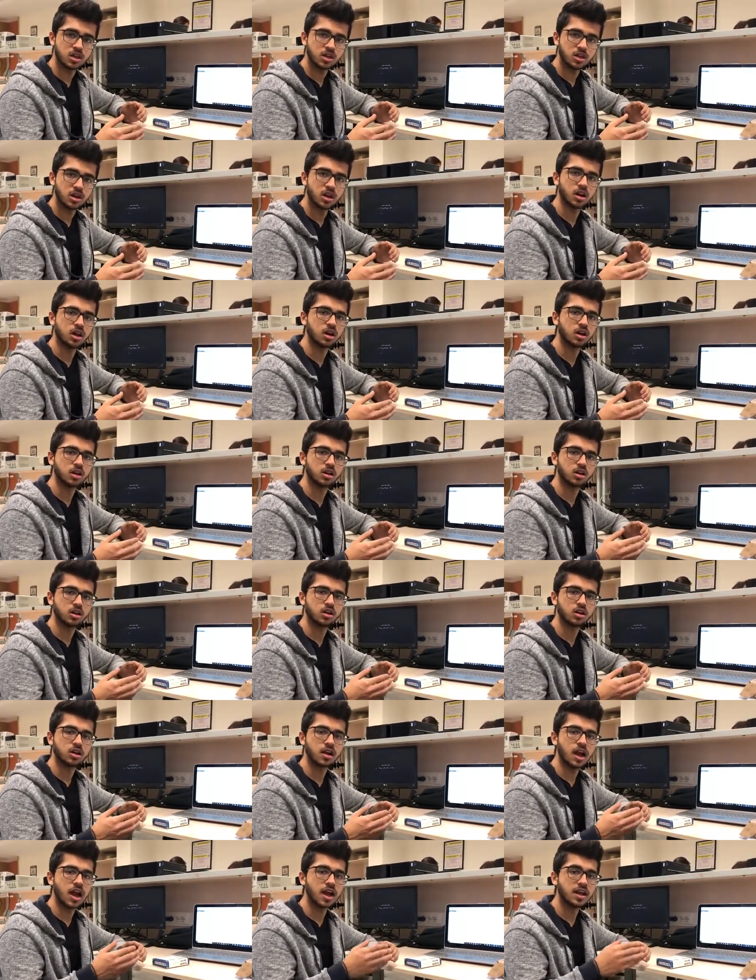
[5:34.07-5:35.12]
Uh,
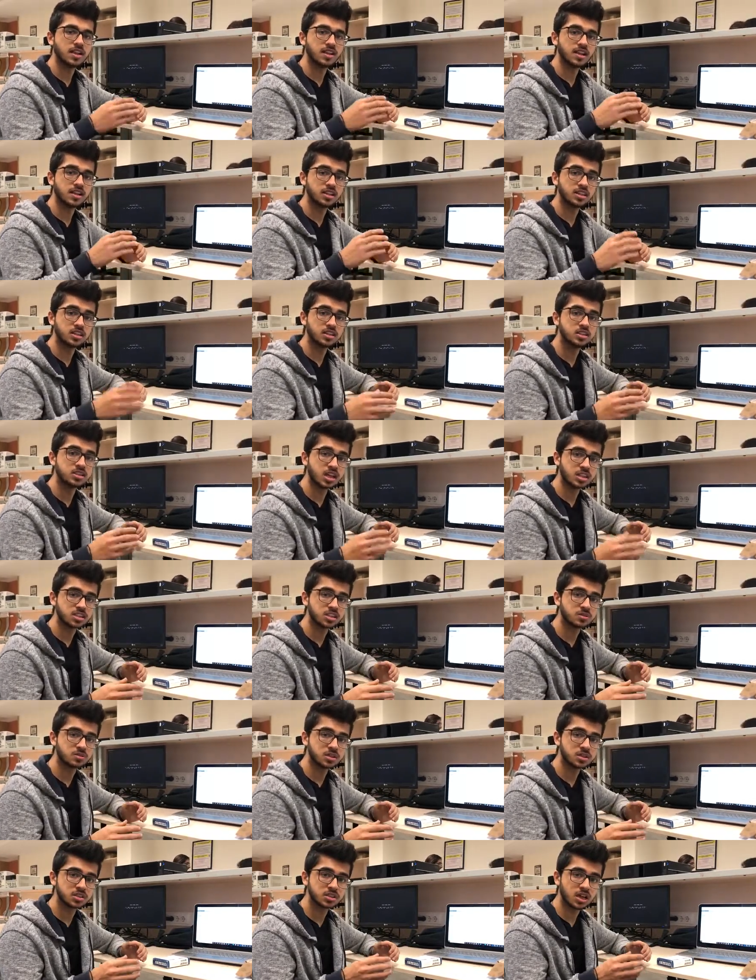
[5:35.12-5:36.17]
and then these
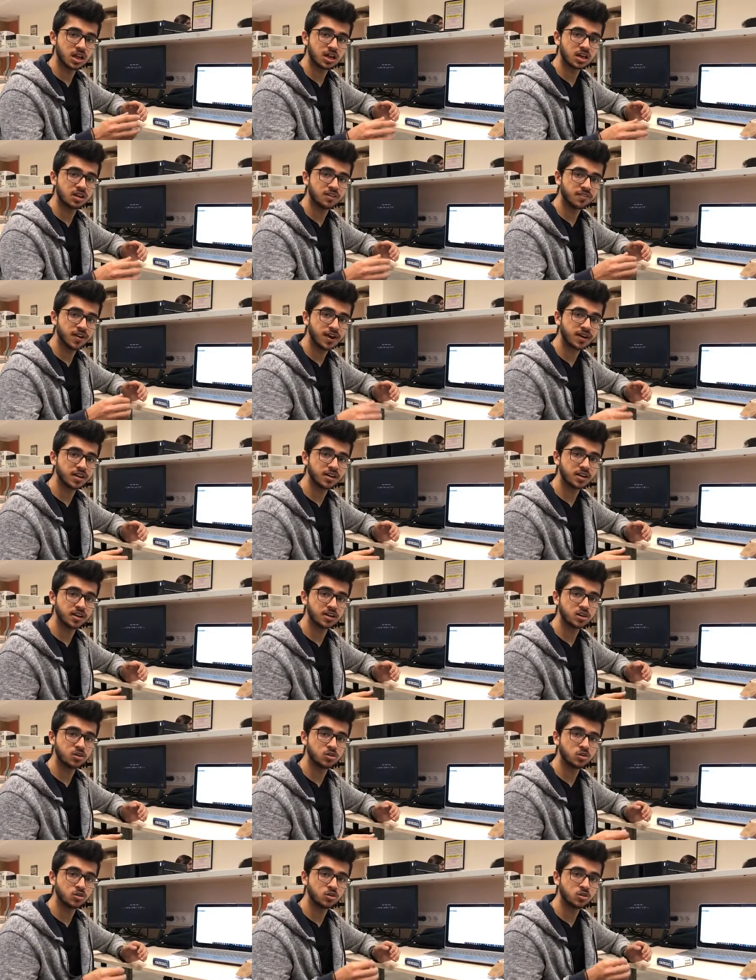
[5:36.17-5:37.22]
decimals are divided
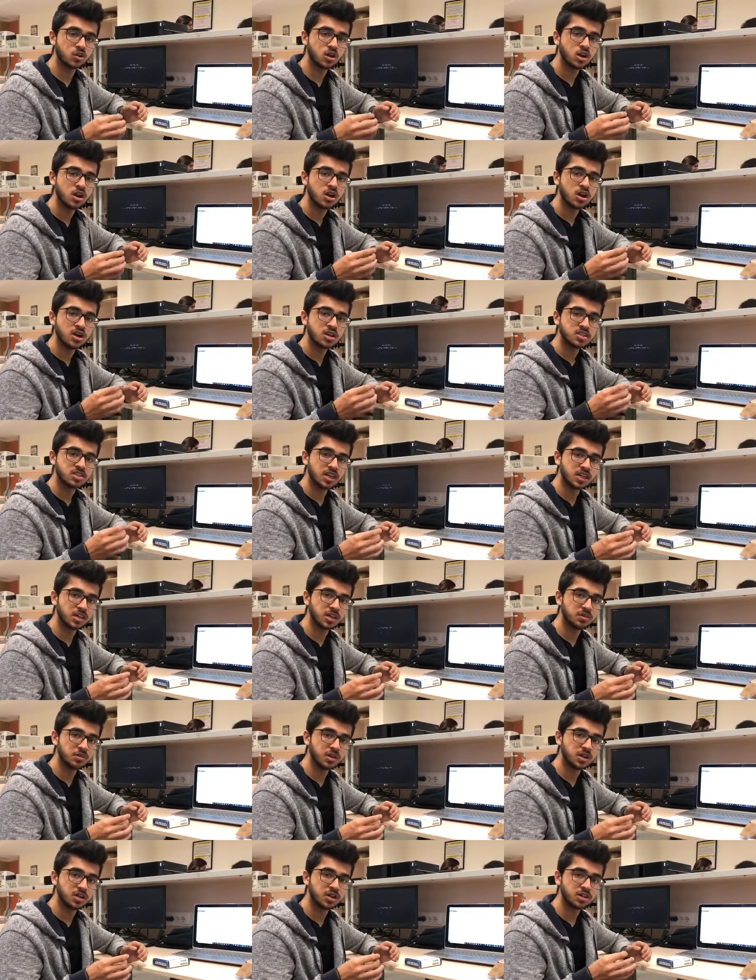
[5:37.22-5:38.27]
into
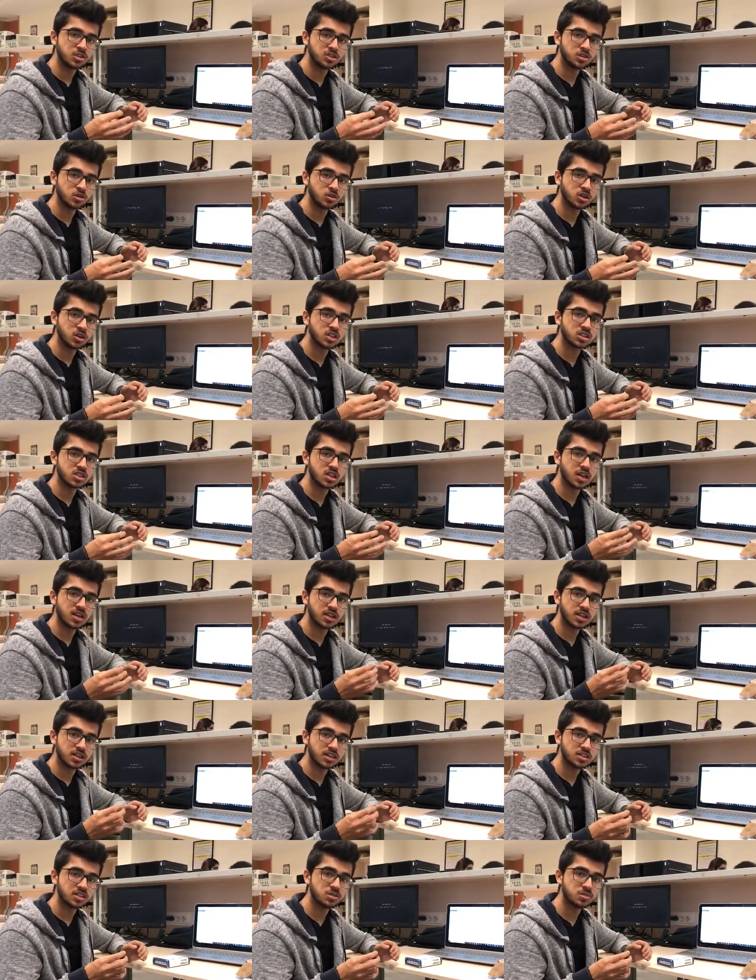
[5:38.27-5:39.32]
centimeters, units, and
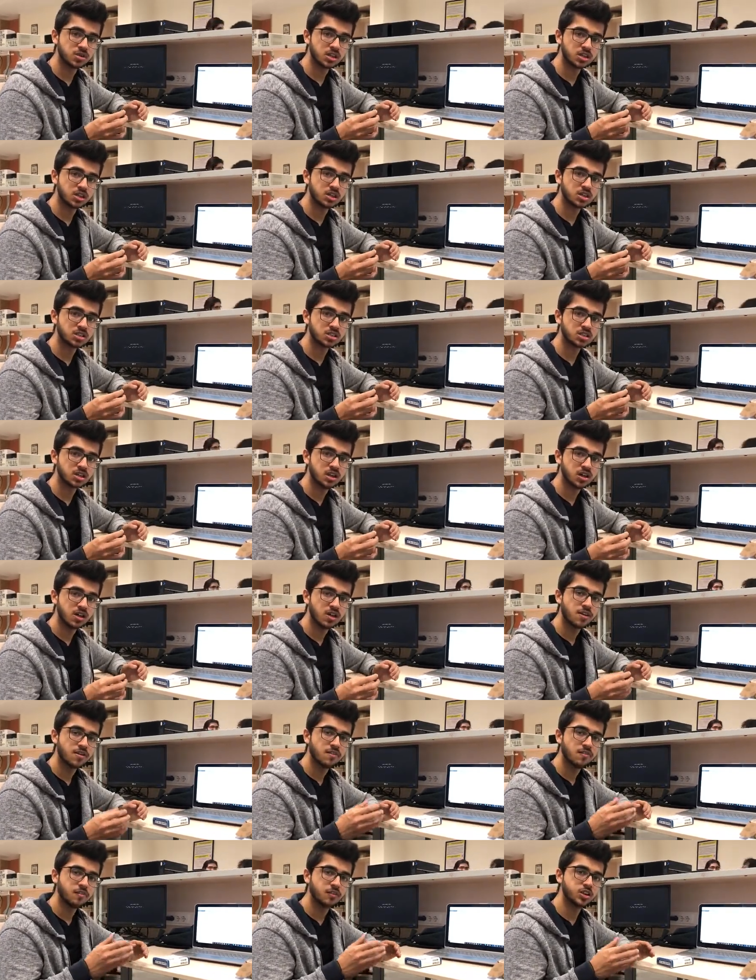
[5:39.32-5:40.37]
decimeters,
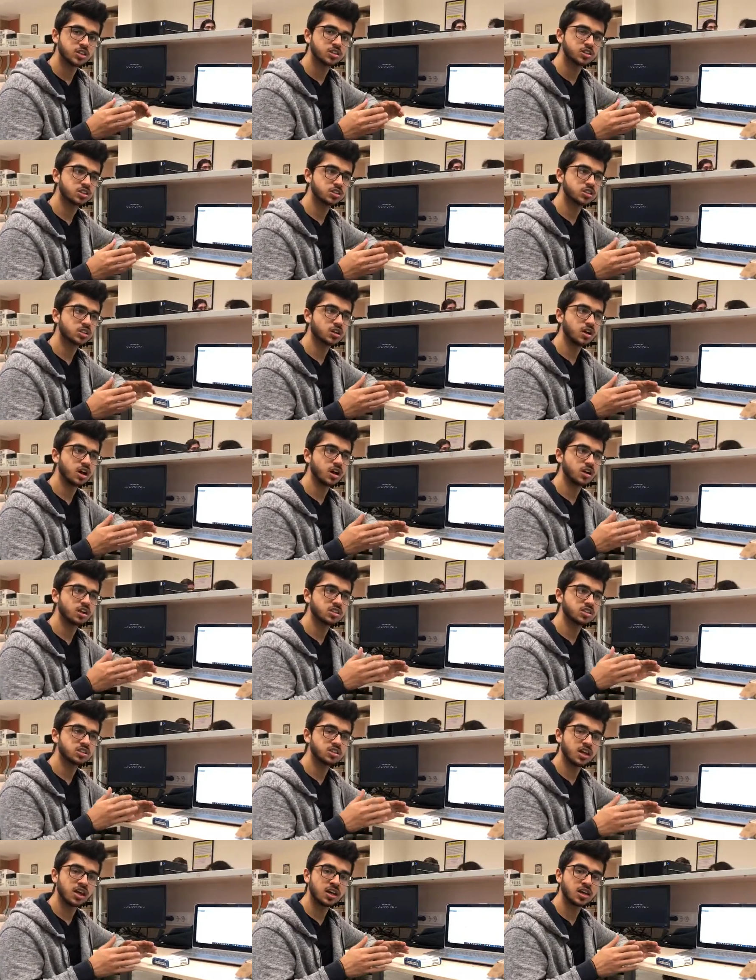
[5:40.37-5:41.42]
which
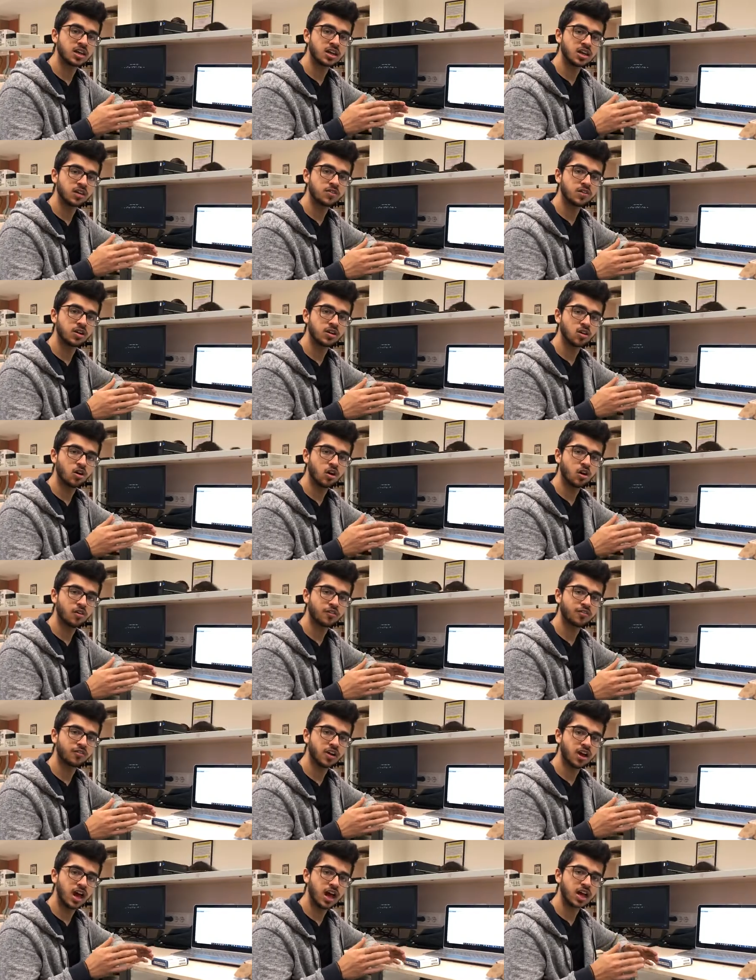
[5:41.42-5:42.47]
is then given
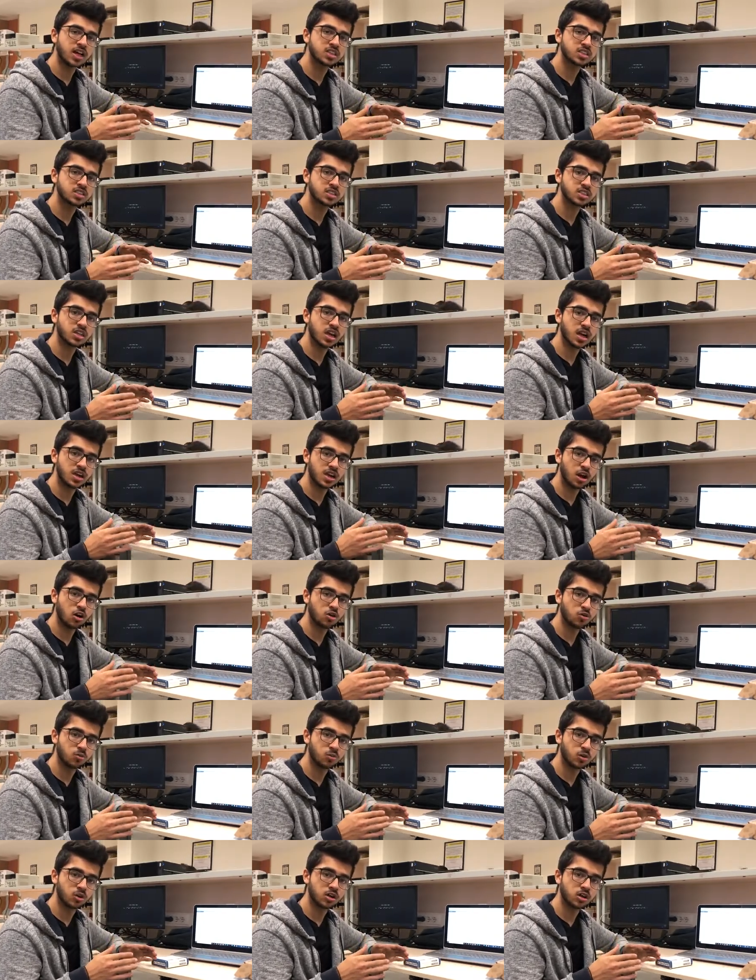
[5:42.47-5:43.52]
off as an
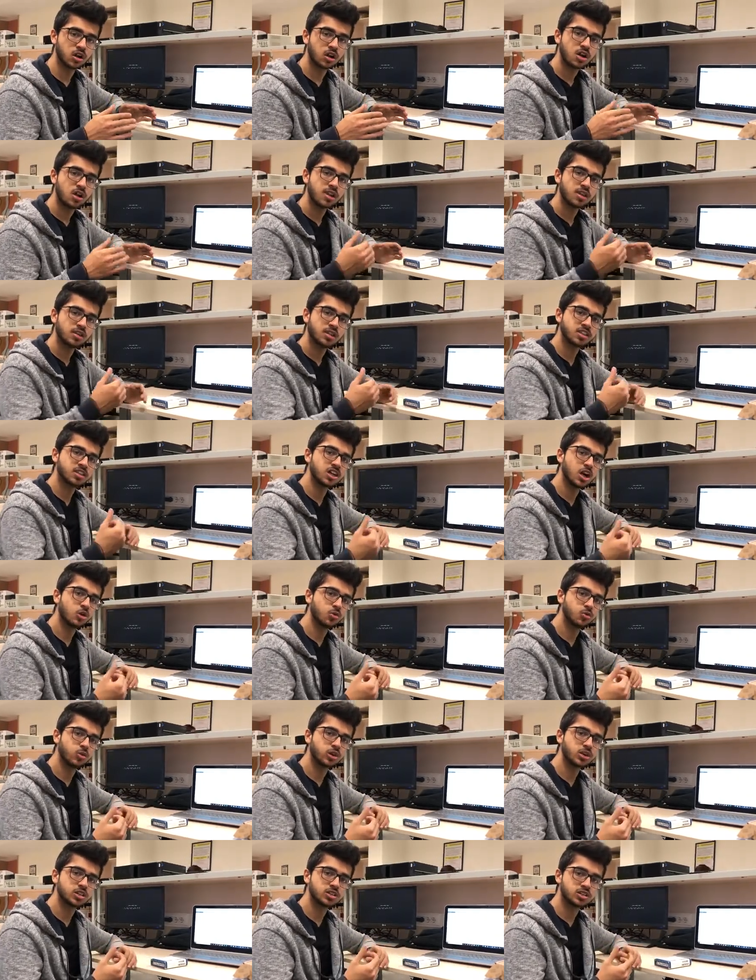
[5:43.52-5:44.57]
output. This
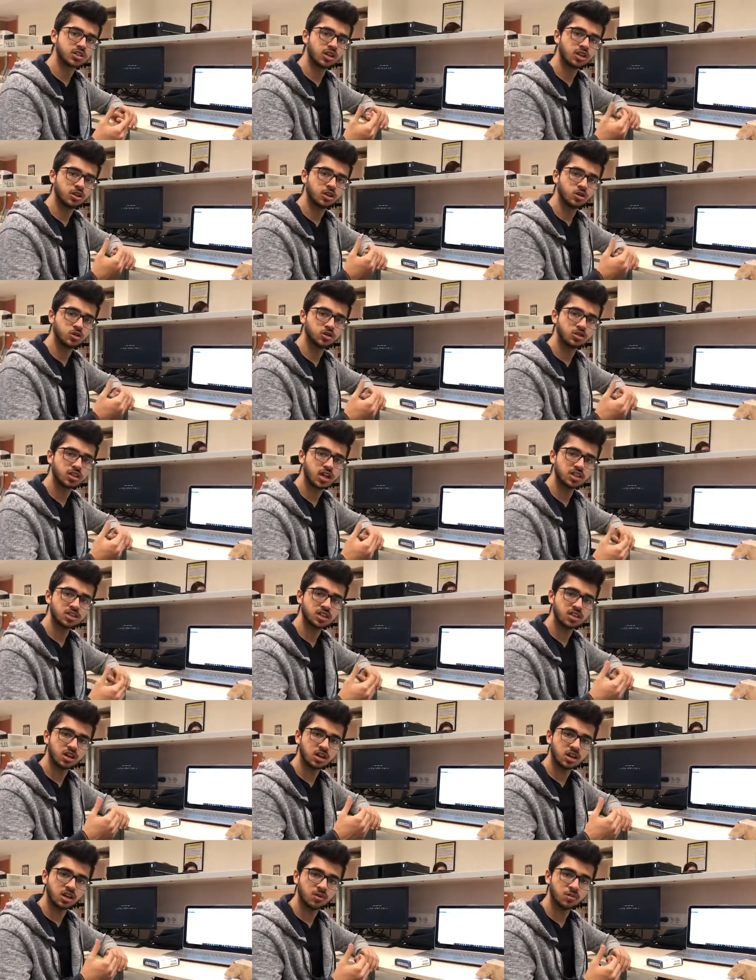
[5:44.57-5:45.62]
output is then used as an
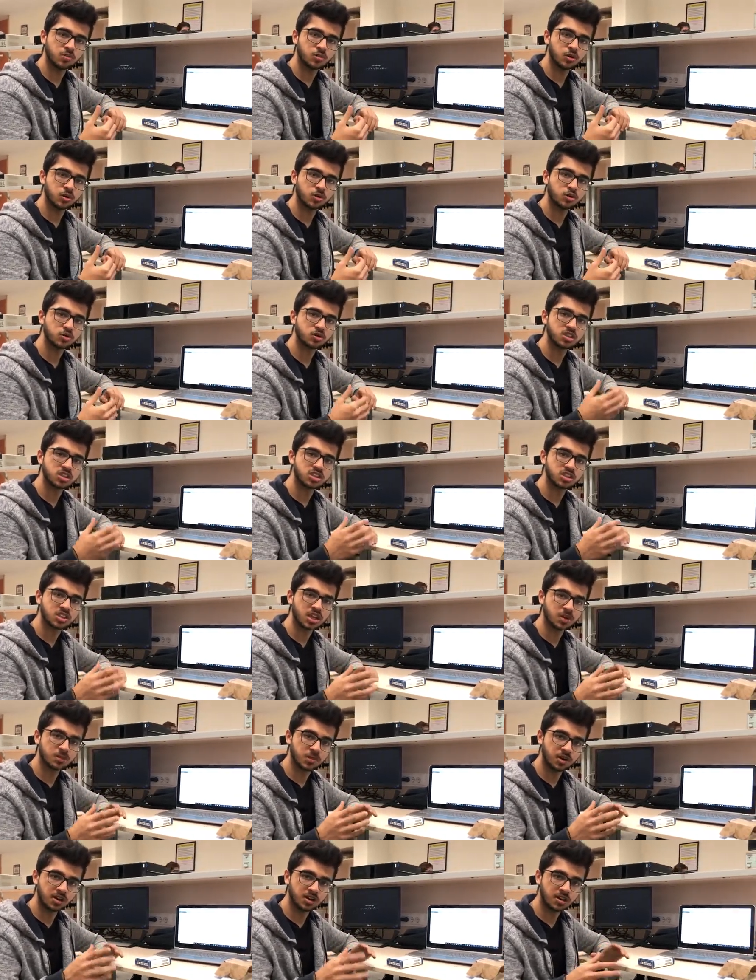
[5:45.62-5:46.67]
input to the
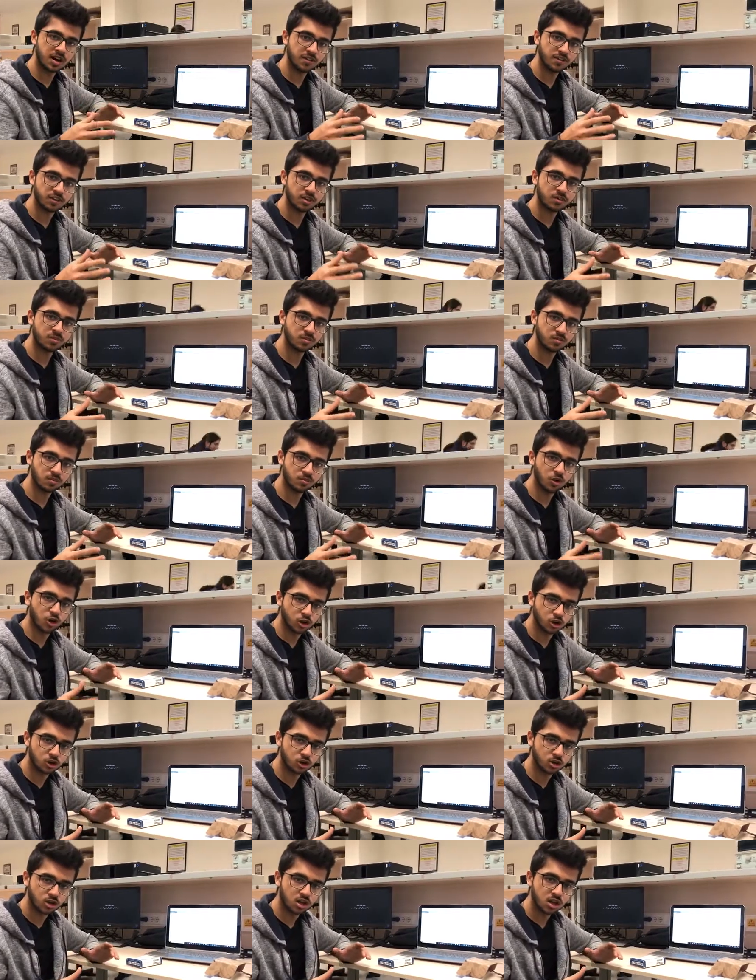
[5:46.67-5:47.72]
segment driver
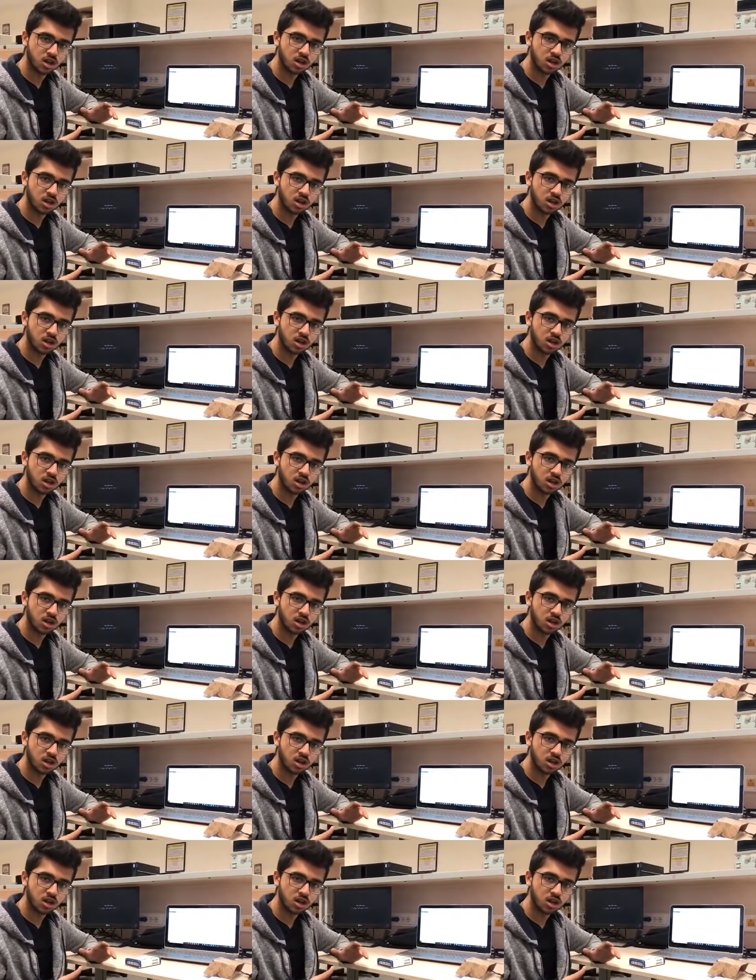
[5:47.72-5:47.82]
module.